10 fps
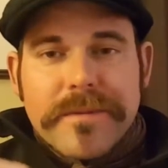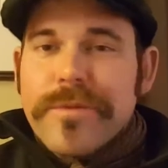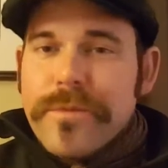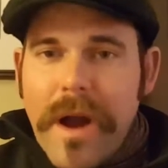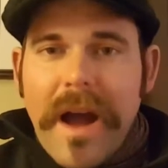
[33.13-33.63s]

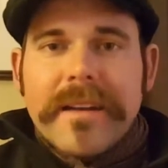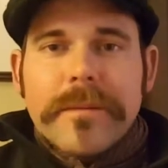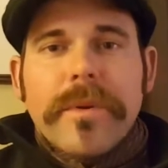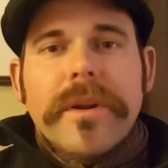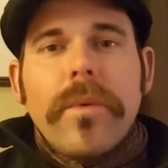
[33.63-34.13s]

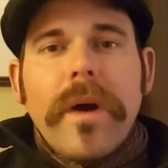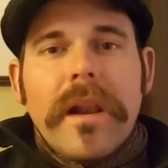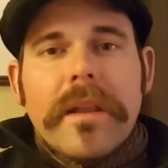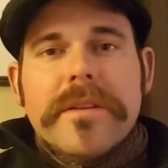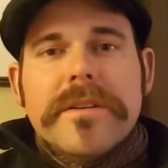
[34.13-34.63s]
riding pretty
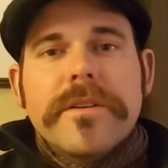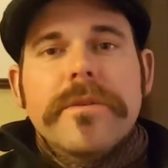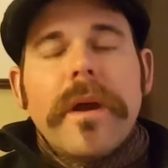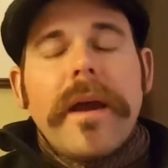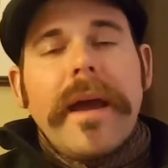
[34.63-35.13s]
well in the
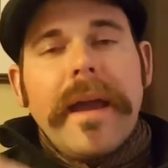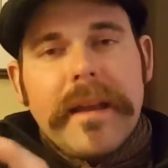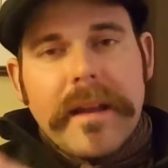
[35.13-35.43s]
two-rein,